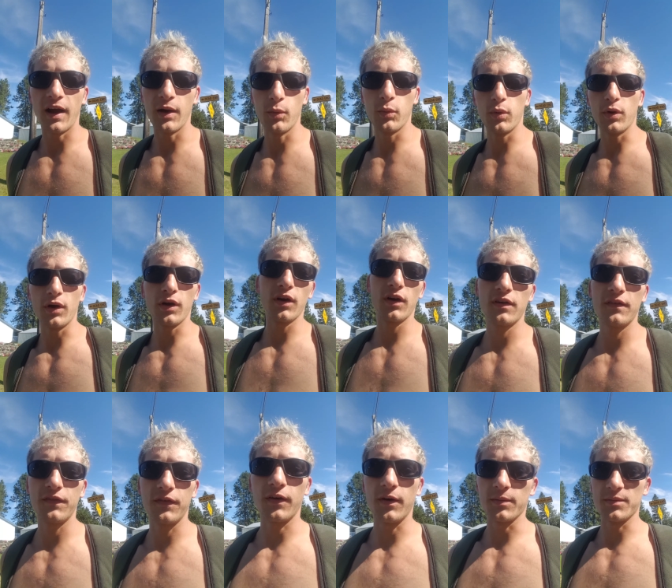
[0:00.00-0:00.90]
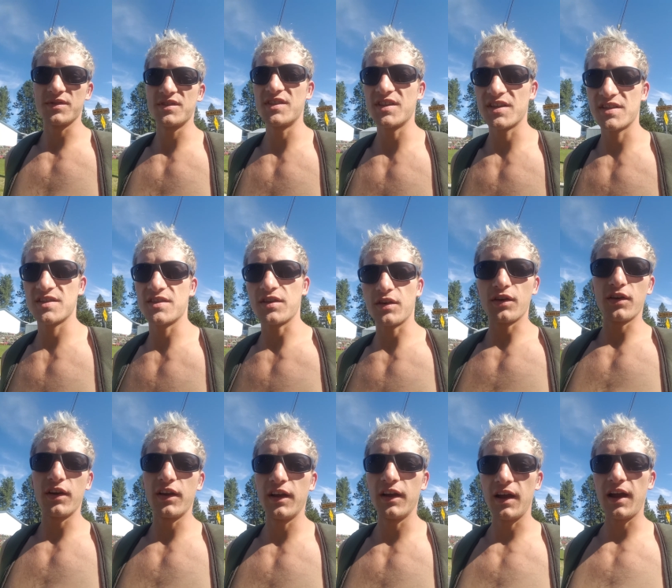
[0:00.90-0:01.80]
work from
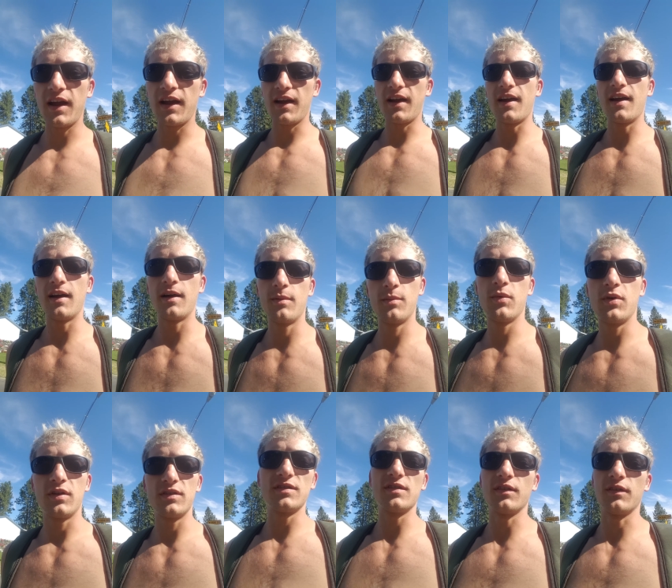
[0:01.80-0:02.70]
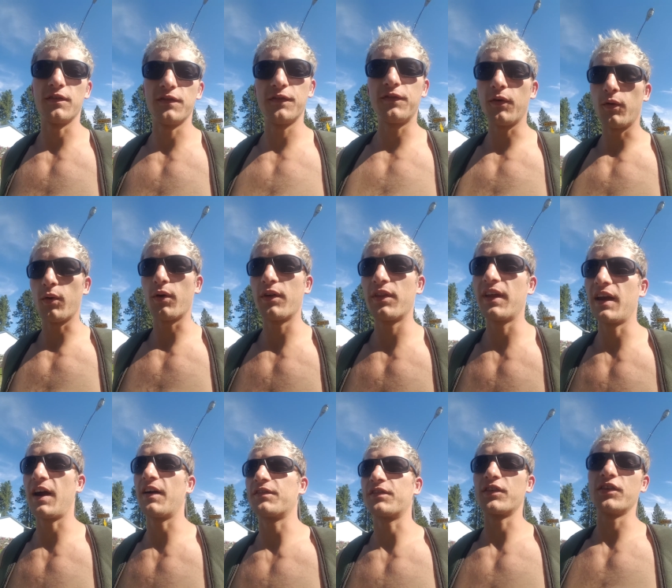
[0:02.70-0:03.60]
6:30 a.m. until 4 in the
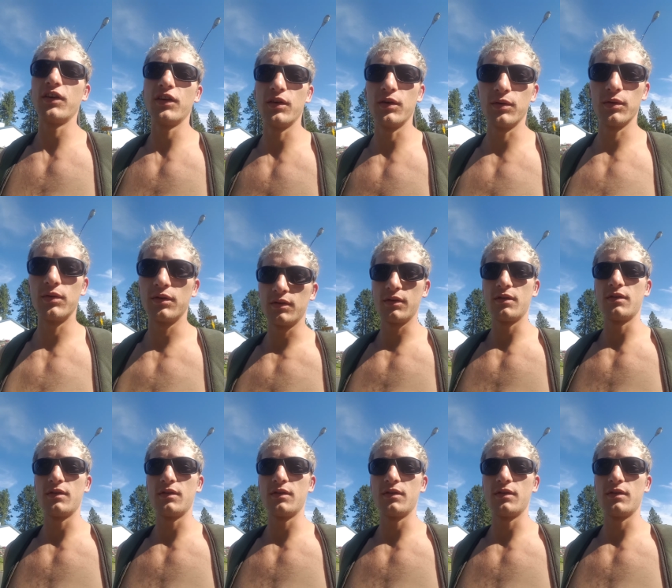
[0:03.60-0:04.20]
afternoon.